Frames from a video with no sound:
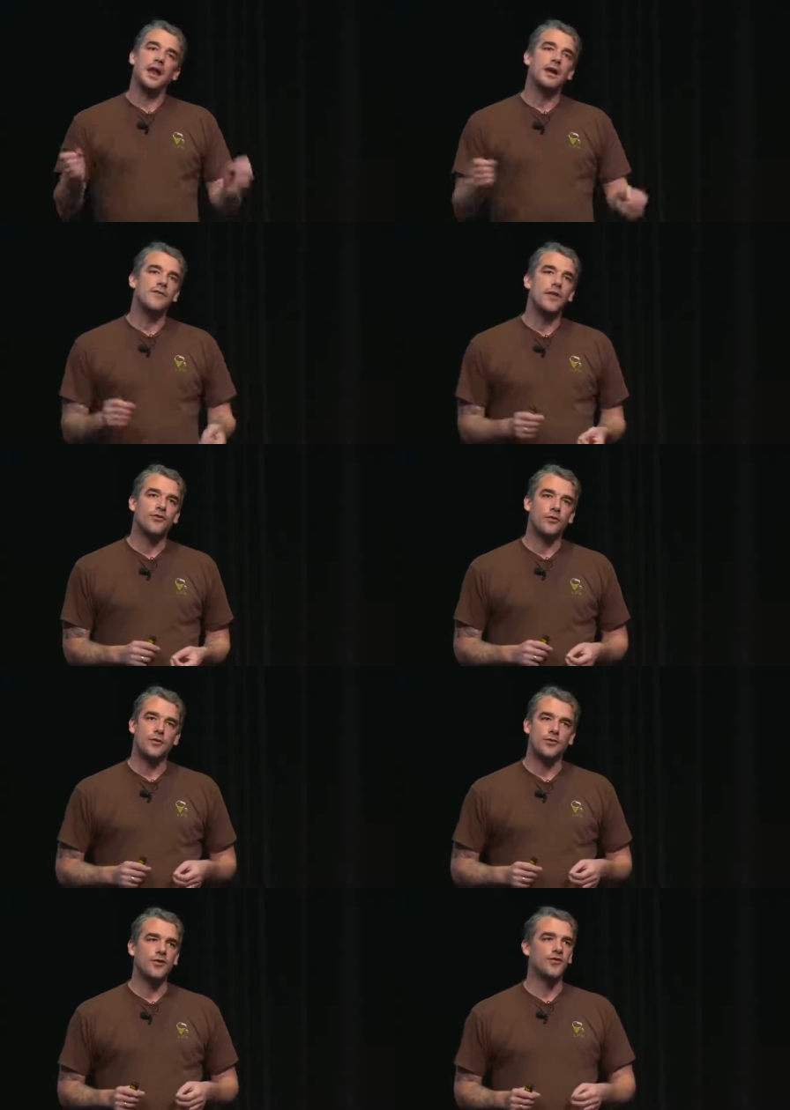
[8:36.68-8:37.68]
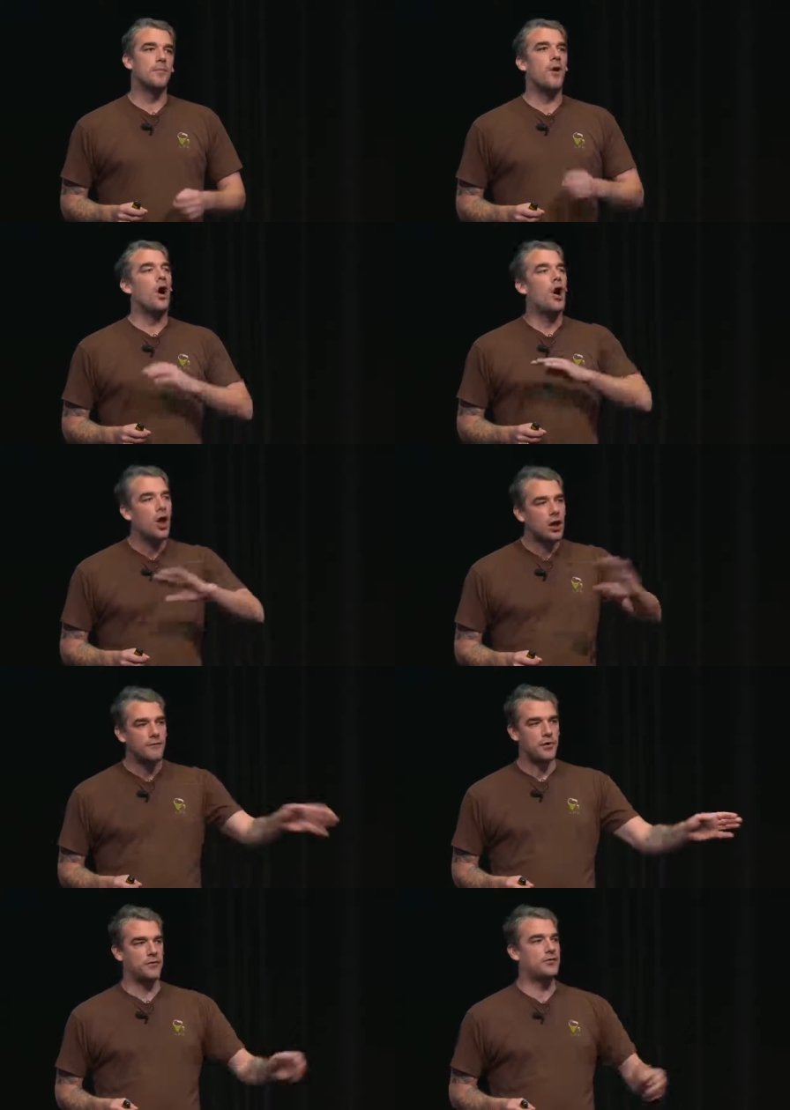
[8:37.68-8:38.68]
In an event source system,
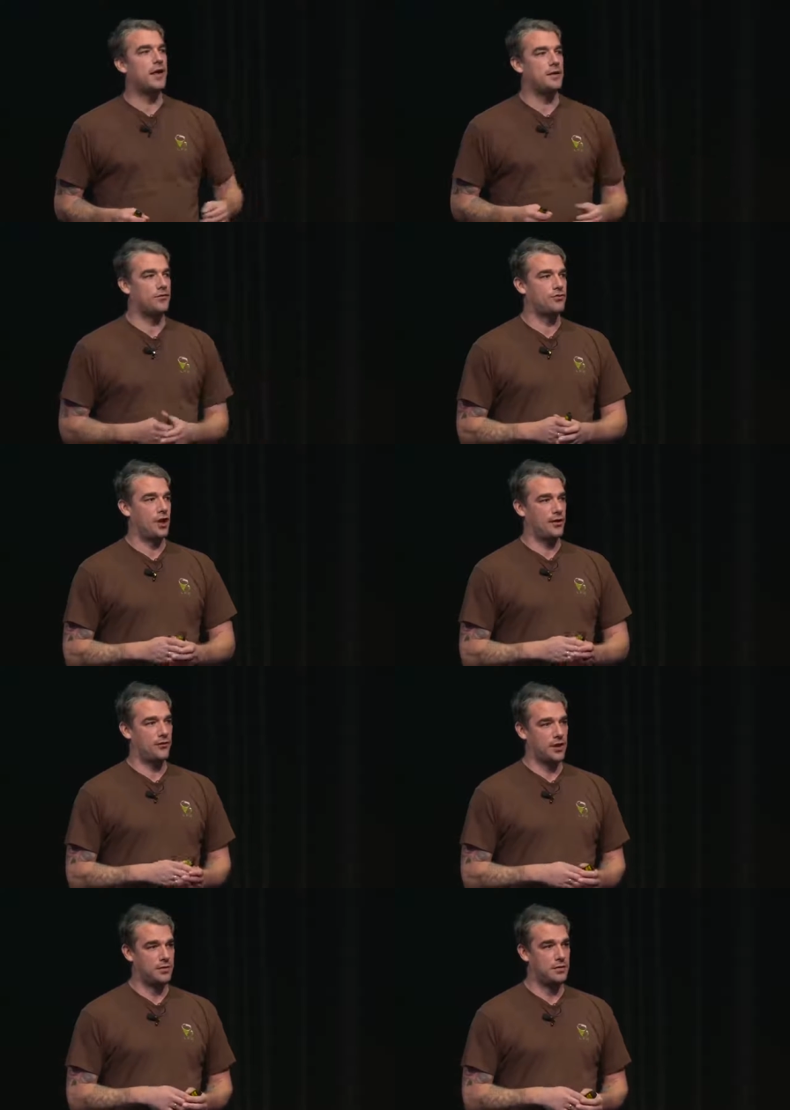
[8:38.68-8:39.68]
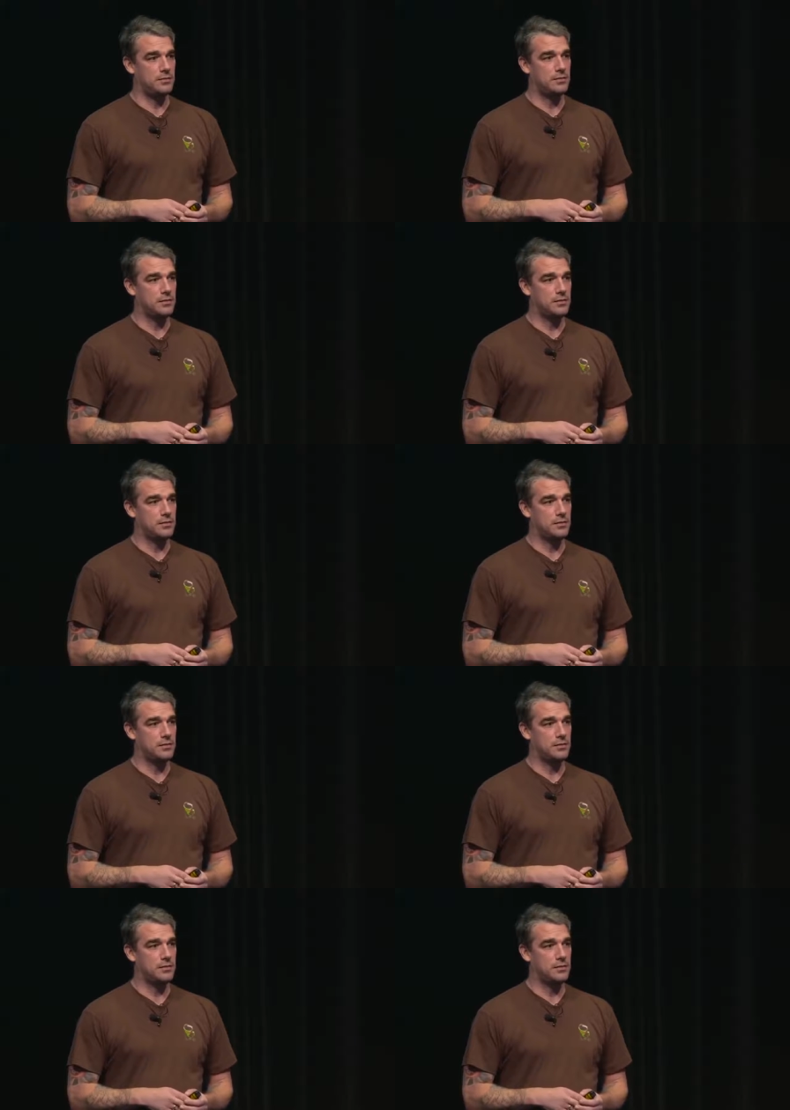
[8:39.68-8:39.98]
all of your state is transient.